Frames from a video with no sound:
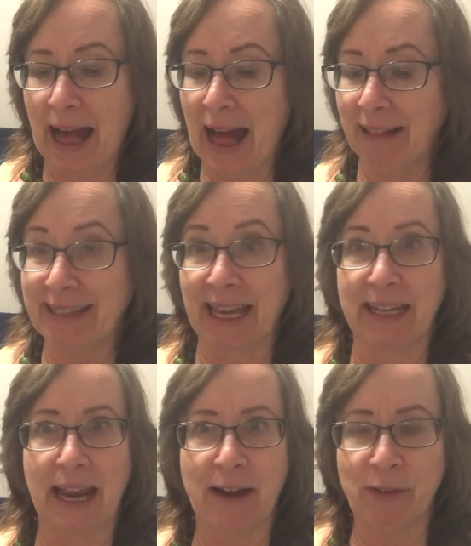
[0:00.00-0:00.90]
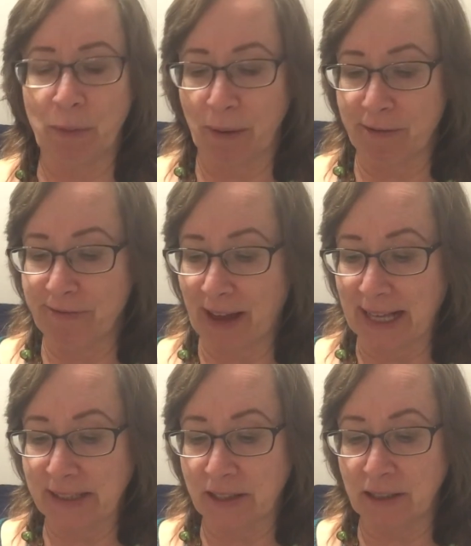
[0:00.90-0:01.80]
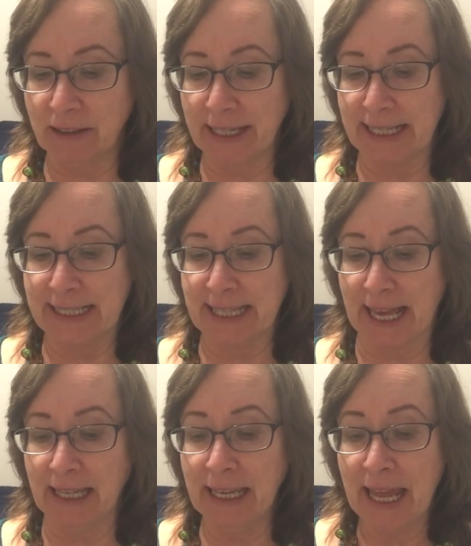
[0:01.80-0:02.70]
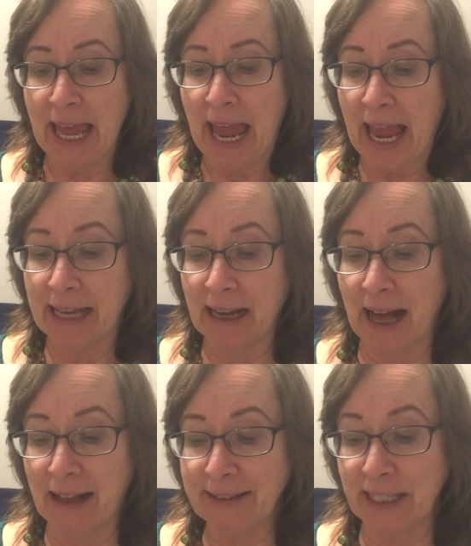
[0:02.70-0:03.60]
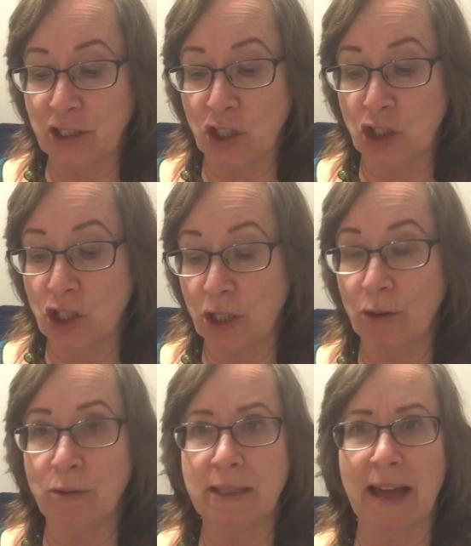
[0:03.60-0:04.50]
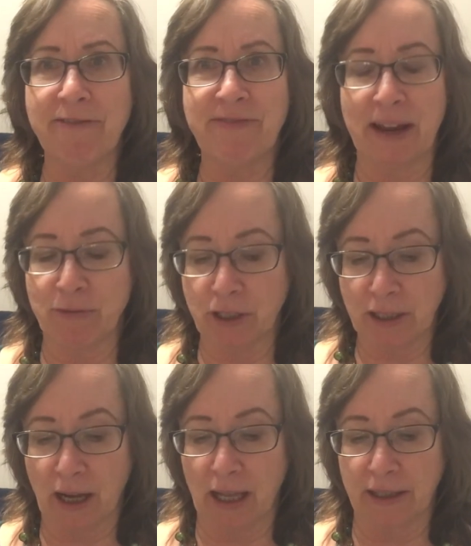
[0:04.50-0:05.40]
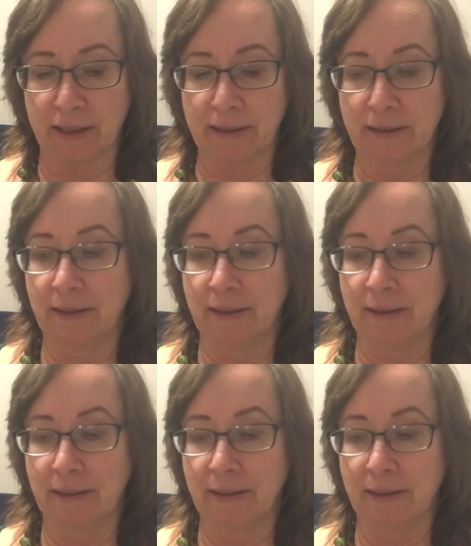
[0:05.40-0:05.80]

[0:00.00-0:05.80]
I'll get everywhere faster, he said, and I'll get to choose a favorite color.